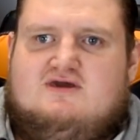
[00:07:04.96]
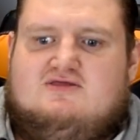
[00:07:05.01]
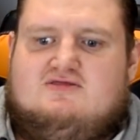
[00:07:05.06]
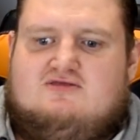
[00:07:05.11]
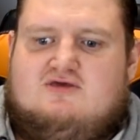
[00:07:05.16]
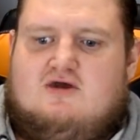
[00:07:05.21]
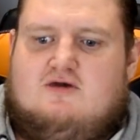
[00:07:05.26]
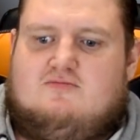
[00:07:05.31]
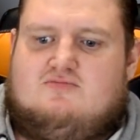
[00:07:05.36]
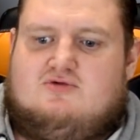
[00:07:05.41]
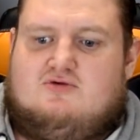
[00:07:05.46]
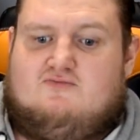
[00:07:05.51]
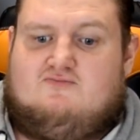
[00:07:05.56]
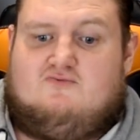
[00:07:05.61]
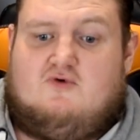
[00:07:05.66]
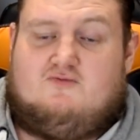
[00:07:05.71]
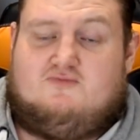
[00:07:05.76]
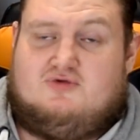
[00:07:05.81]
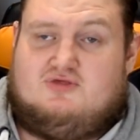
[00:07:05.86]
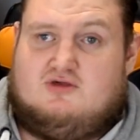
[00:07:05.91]
in terms of
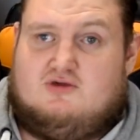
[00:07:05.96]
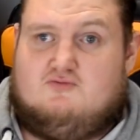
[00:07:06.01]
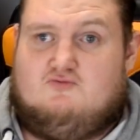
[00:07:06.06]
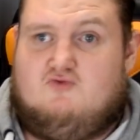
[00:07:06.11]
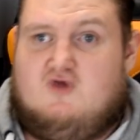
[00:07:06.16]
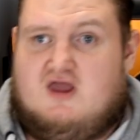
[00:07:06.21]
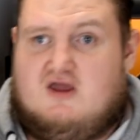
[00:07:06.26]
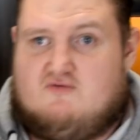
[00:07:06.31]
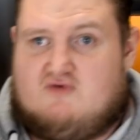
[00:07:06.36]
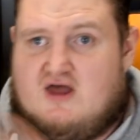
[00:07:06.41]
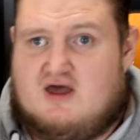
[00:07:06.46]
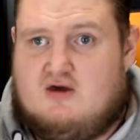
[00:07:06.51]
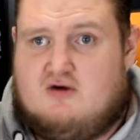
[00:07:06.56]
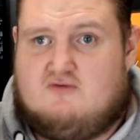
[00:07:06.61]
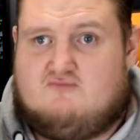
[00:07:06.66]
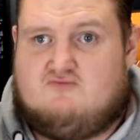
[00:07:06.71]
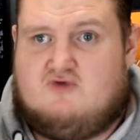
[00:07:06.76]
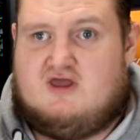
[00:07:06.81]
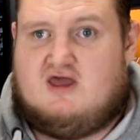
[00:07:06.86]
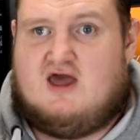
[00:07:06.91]
obviously rear
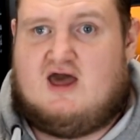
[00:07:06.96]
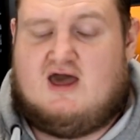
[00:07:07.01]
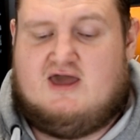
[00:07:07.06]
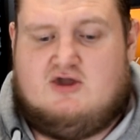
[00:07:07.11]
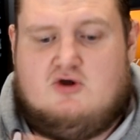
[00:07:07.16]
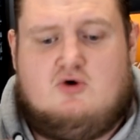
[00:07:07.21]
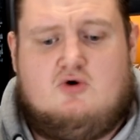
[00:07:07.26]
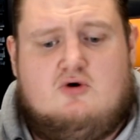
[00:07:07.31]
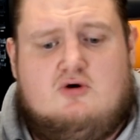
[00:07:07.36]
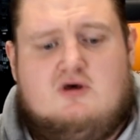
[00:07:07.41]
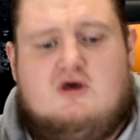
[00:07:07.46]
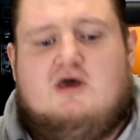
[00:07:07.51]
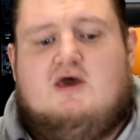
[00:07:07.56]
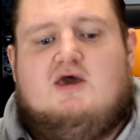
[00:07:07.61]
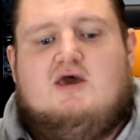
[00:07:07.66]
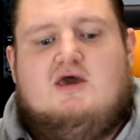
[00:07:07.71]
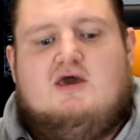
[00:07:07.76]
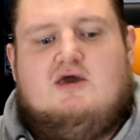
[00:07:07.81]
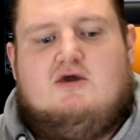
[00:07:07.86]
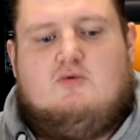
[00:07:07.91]
I/O,
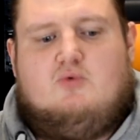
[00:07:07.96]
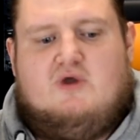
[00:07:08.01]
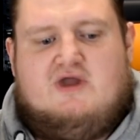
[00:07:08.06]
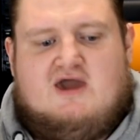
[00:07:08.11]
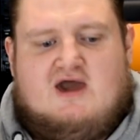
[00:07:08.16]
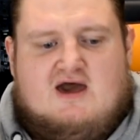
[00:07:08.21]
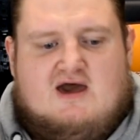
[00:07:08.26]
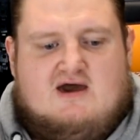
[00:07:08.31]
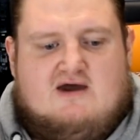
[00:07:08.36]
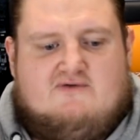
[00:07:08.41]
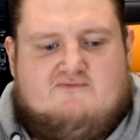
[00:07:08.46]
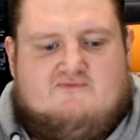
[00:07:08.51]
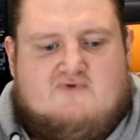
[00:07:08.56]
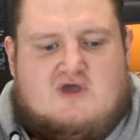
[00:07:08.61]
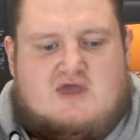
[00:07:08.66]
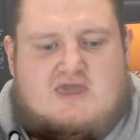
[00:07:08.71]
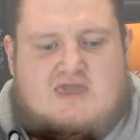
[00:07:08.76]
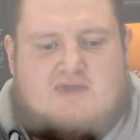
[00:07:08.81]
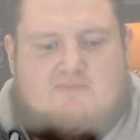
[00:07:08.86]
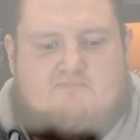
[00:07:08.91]
we have a